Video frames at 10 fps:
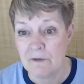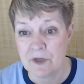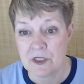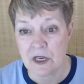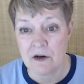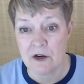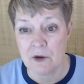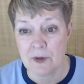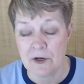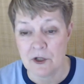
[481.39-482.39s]
Because I don't know
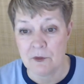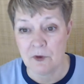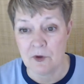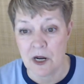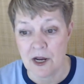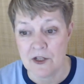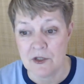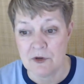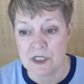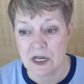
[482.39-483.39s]
about you, but what I
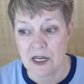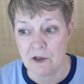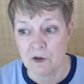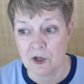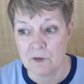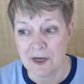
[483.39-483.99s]
do is I learn